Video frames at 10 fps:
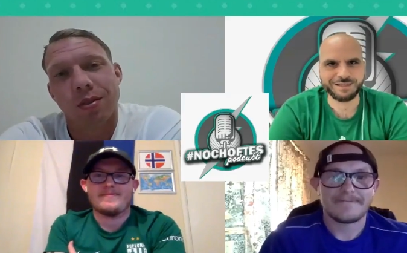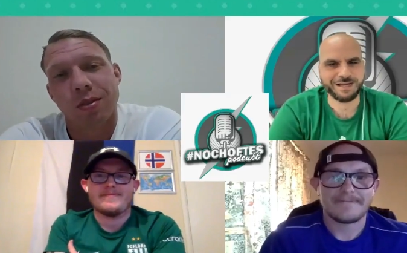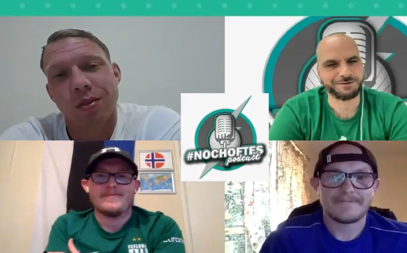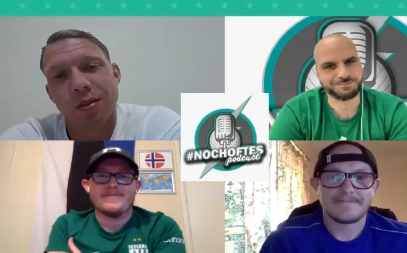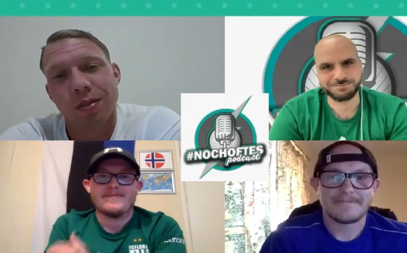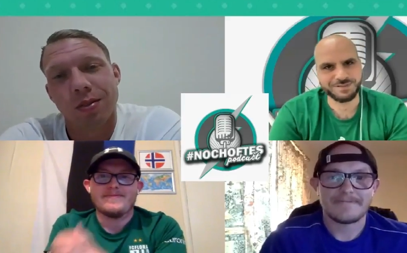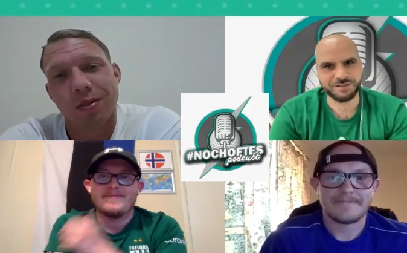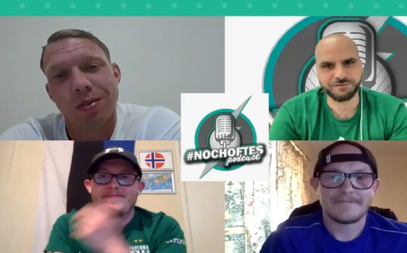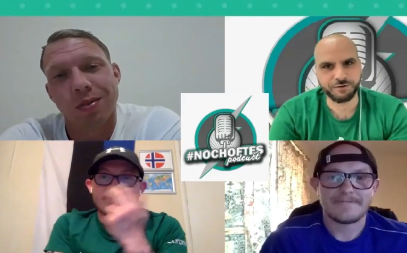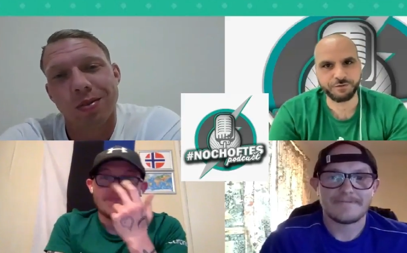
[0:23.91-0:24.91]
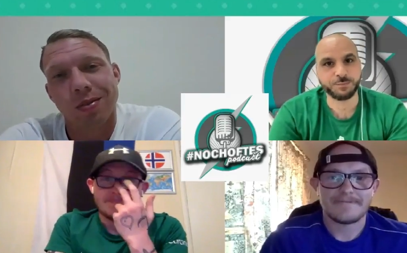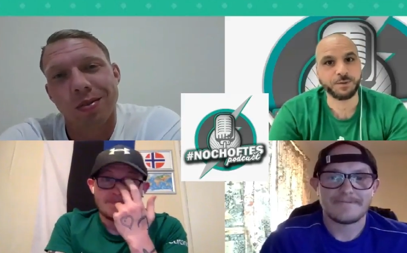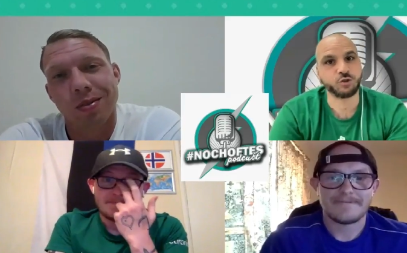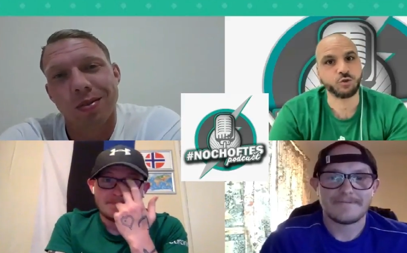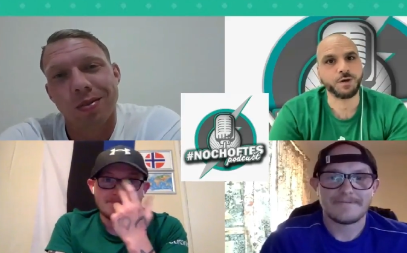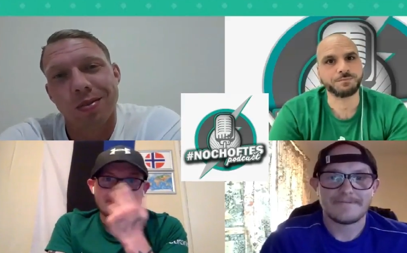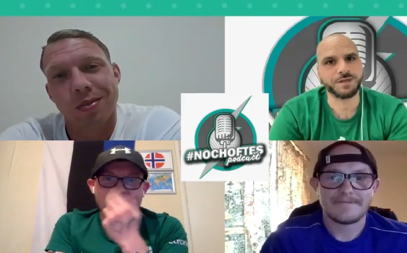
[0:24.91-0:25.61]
Speaker 1: Now, this is a very special one